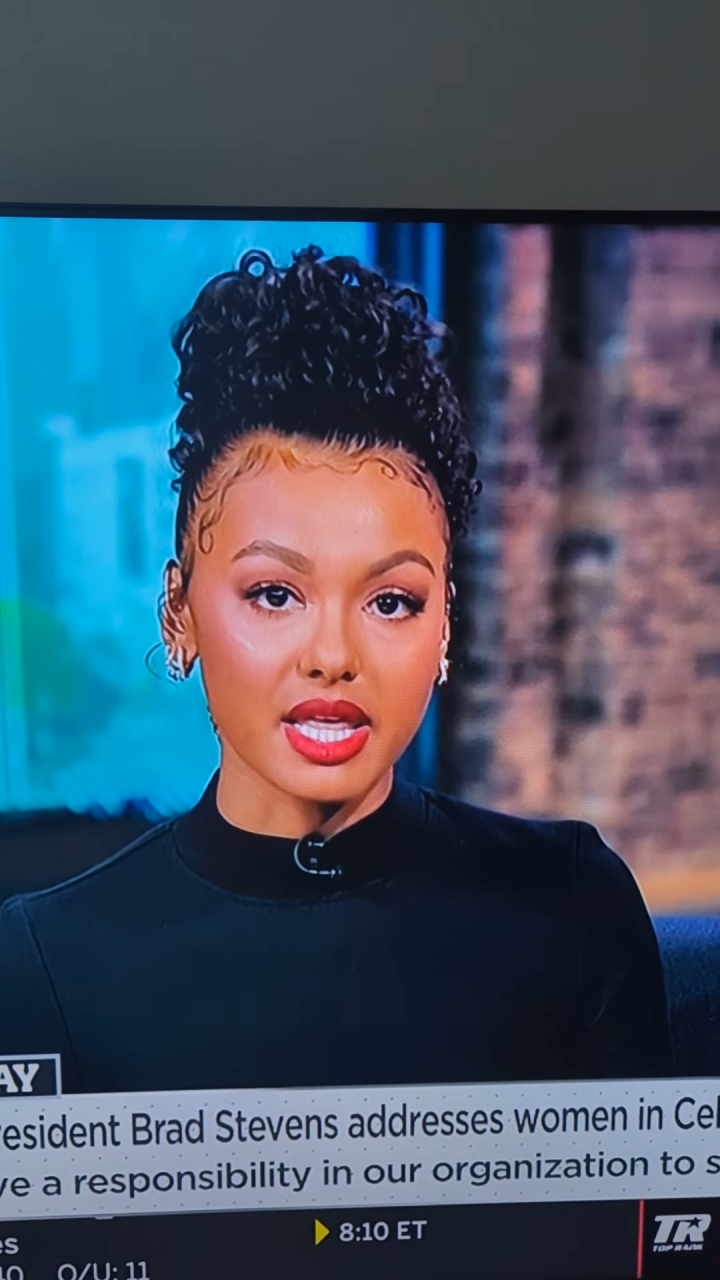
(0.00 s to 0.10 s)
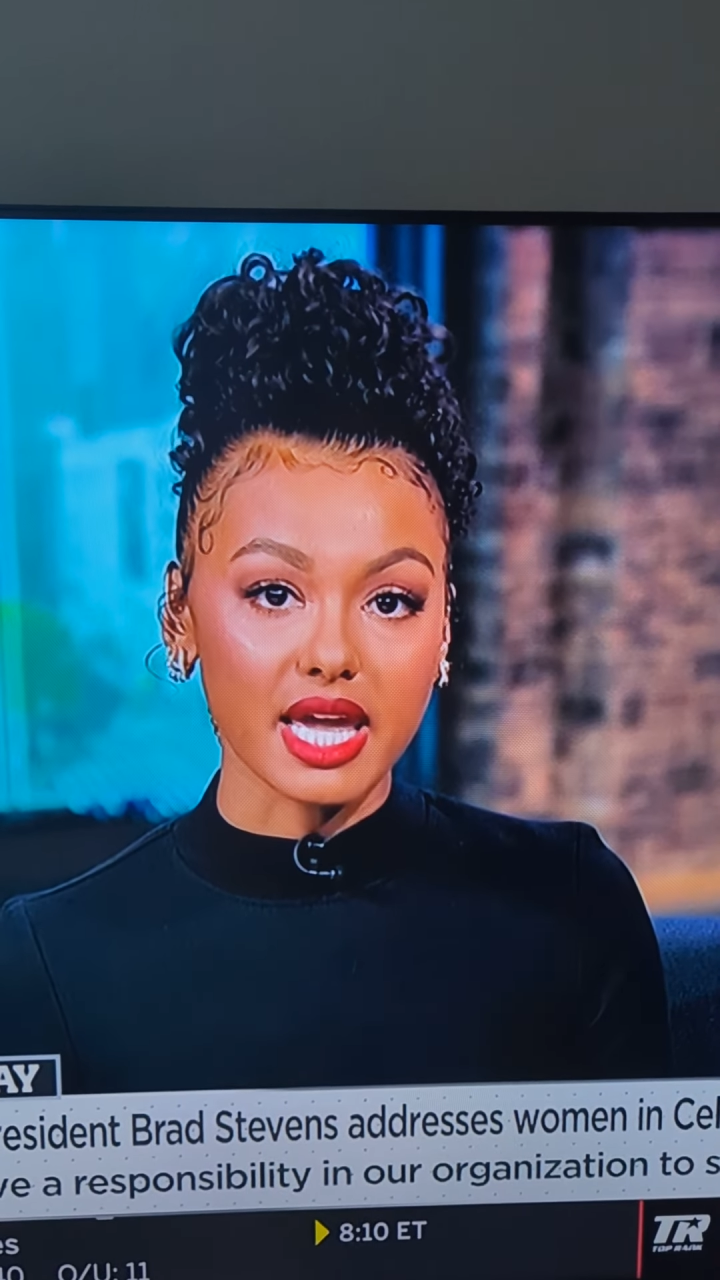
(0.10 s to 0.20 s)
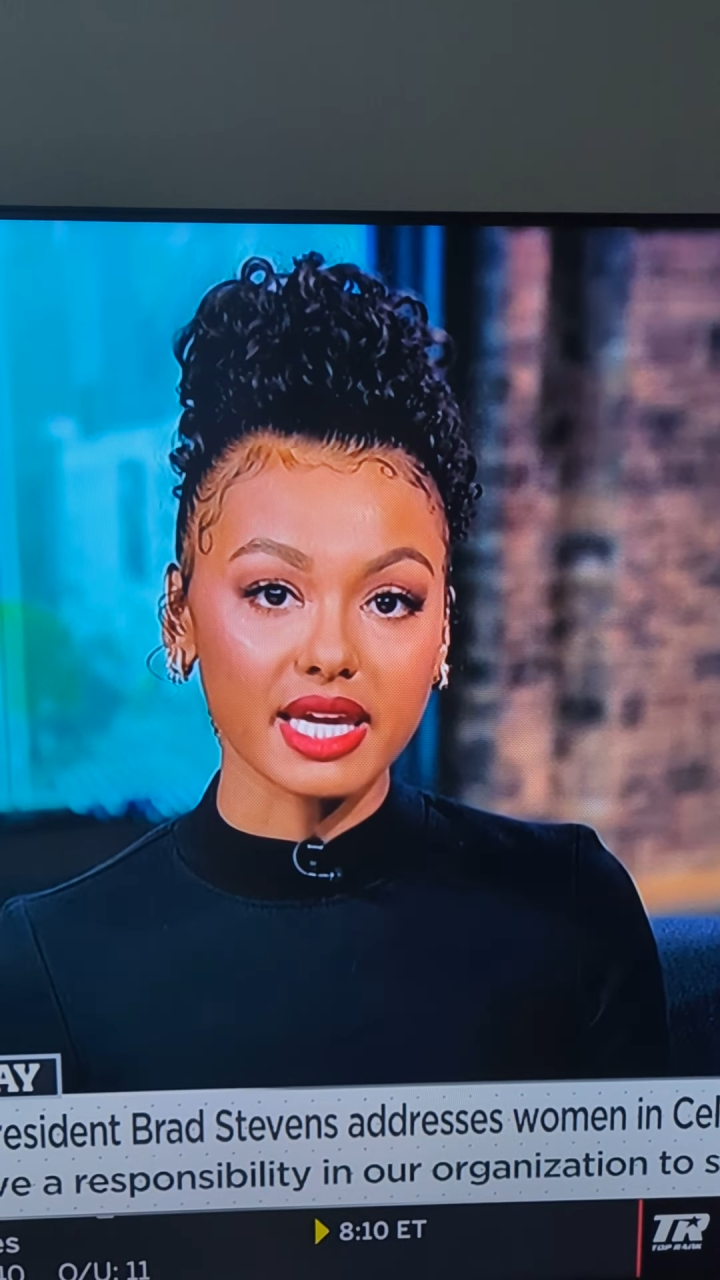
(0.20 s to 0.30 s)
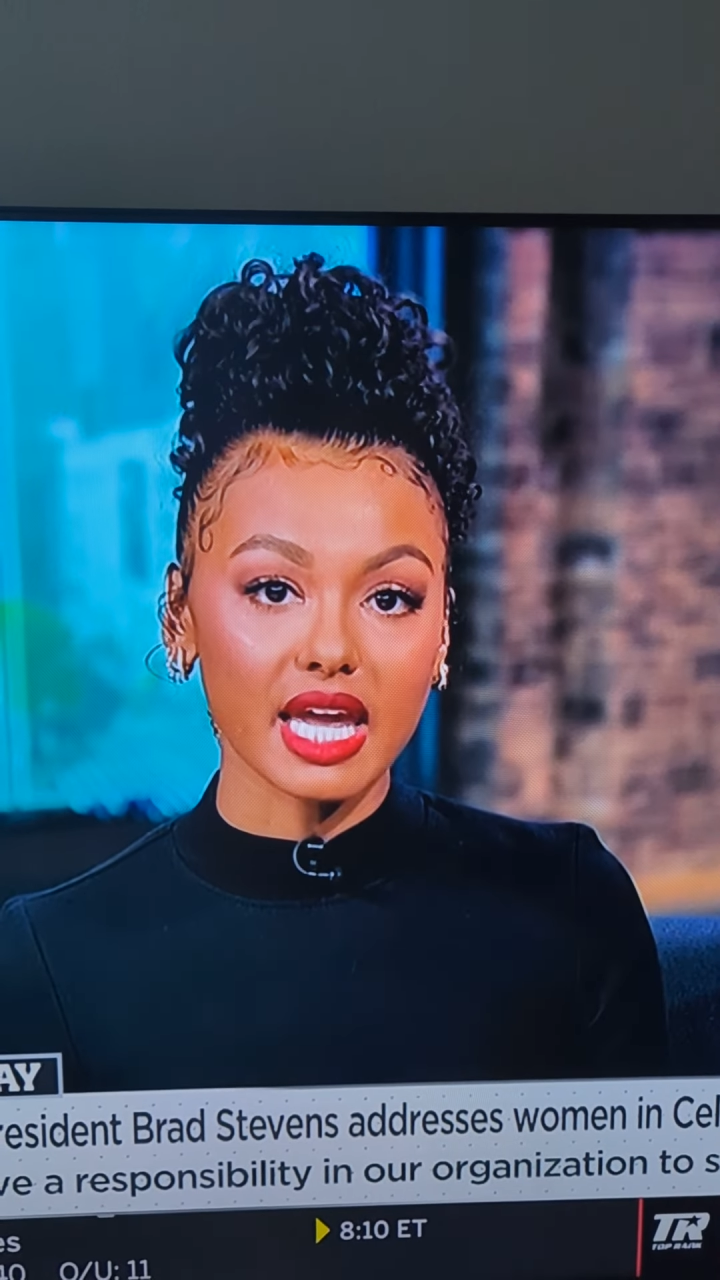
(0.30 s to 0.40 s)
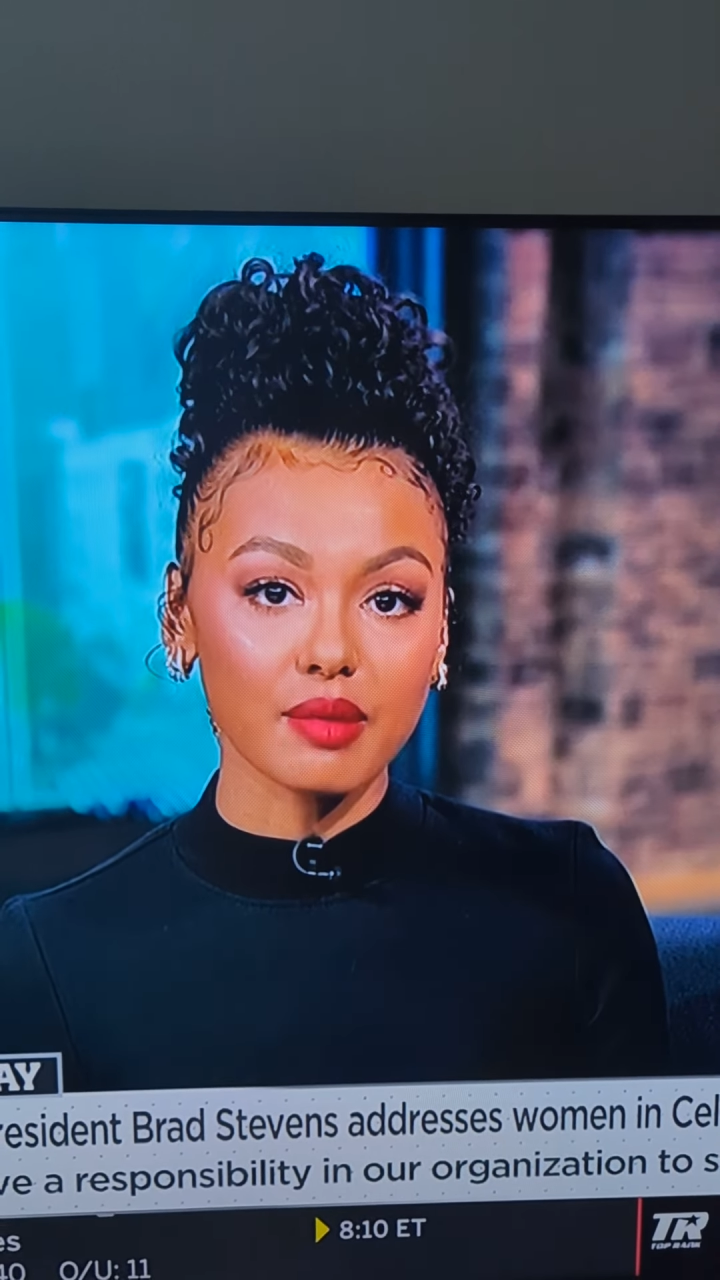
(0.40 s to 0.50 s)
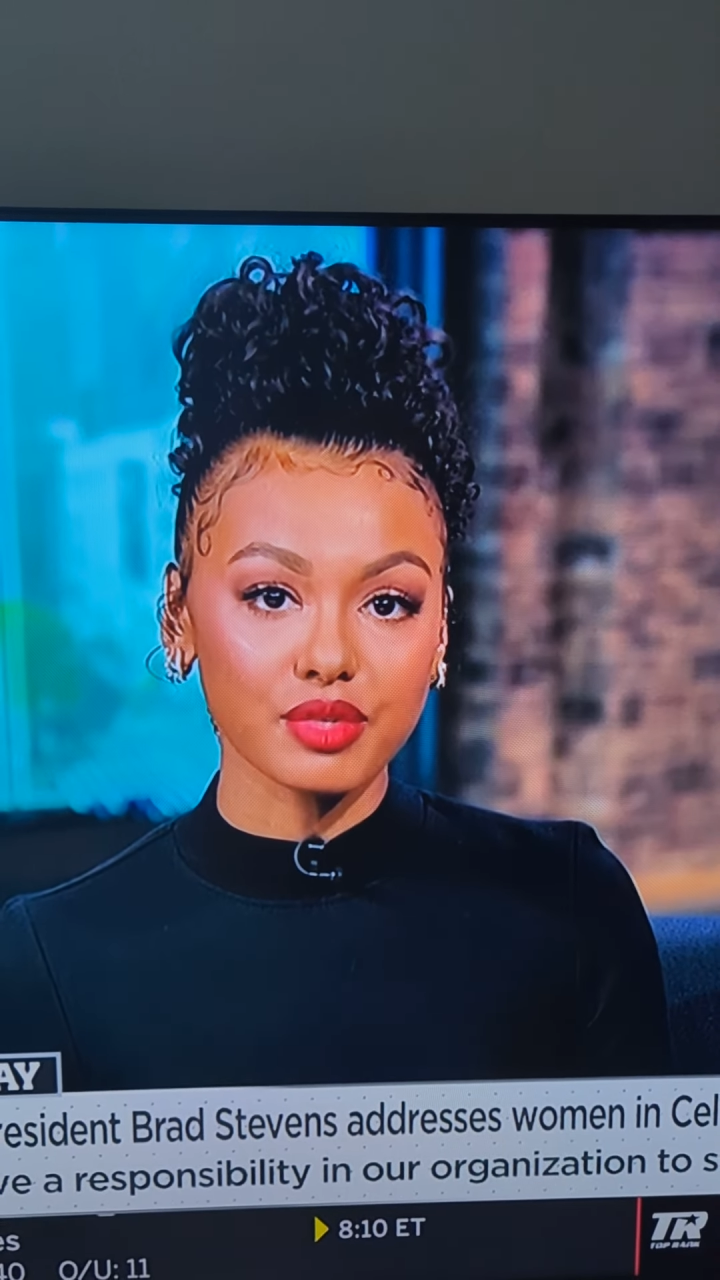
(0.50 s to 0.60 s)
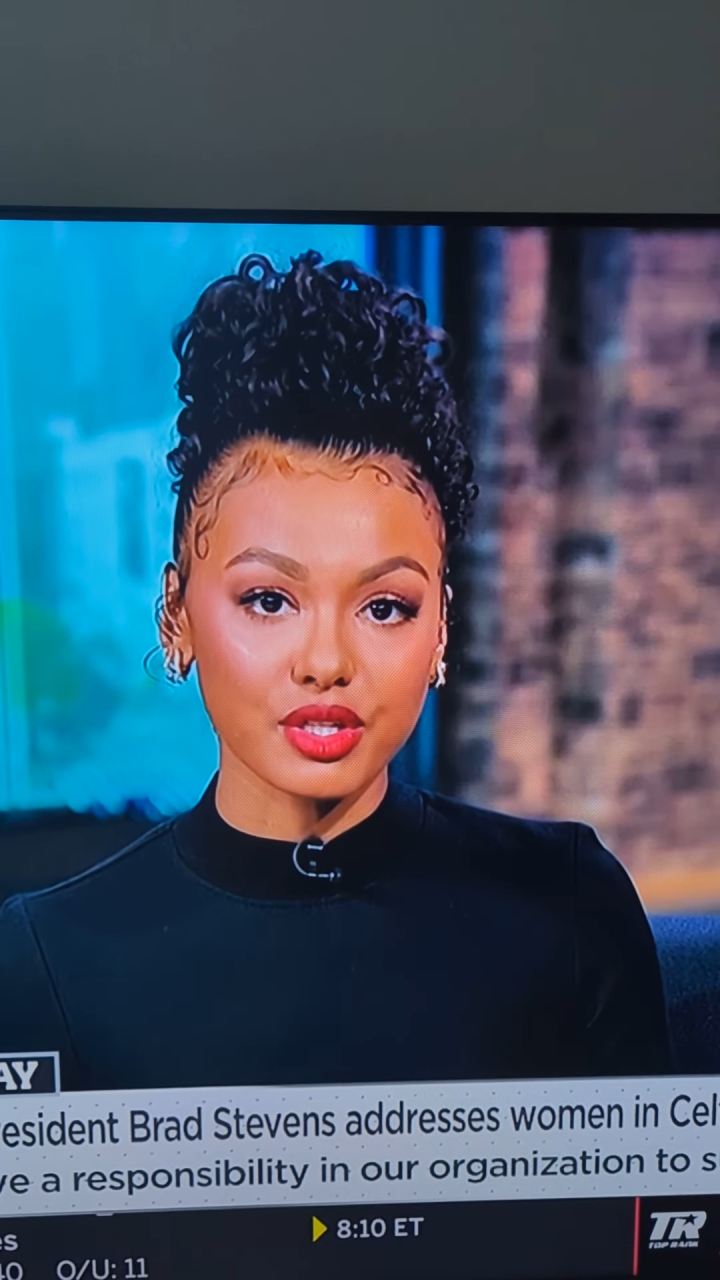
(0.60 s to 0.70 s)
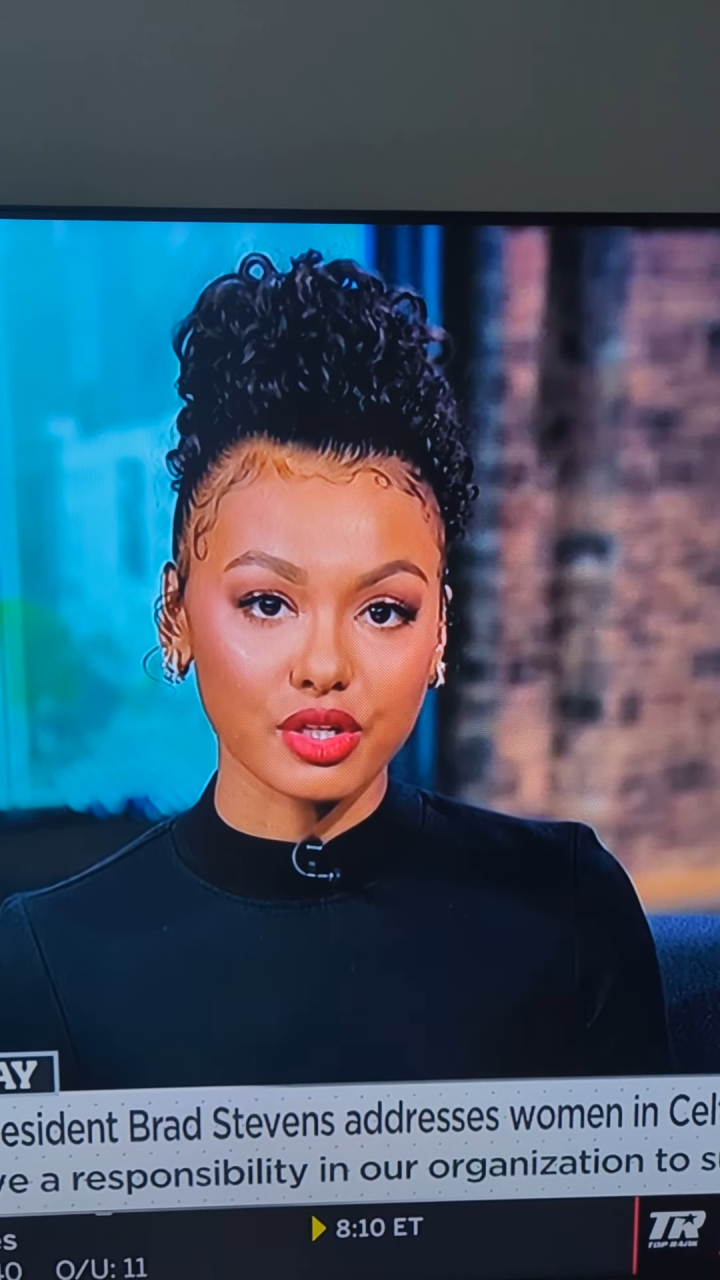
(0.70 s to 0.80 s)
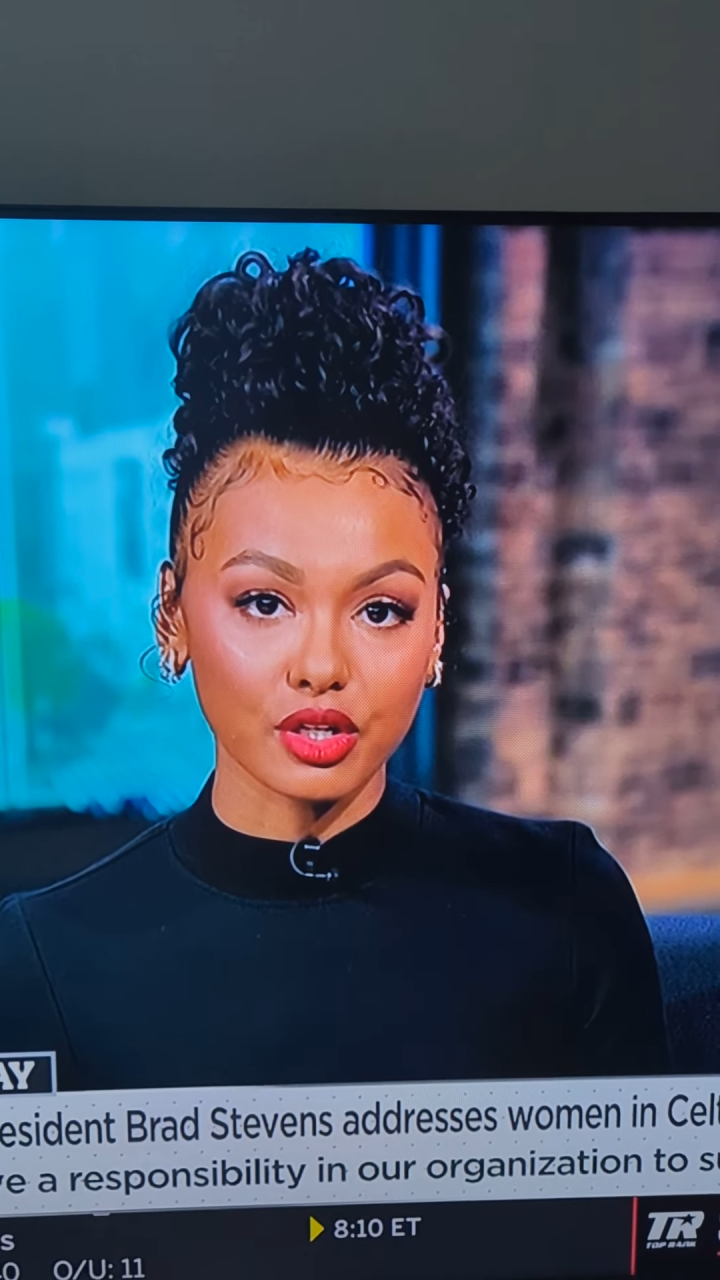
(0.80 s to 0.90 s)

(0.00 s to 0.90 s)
they came to